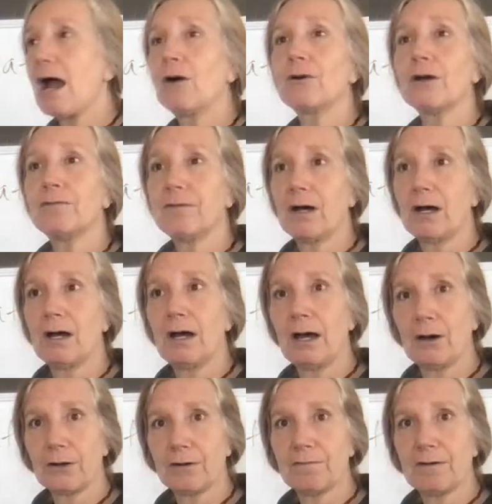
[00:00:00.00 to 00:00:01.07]
out of a
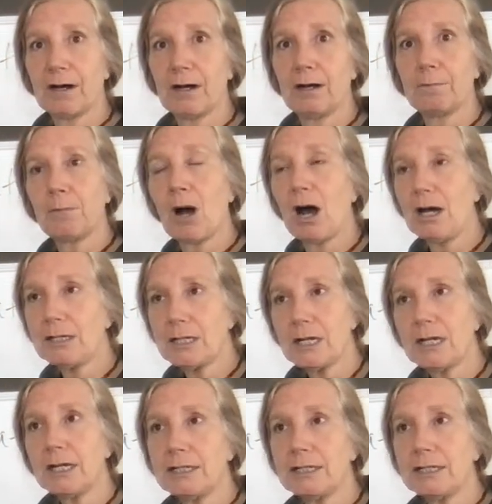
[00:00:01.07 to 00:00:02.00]
out of a pot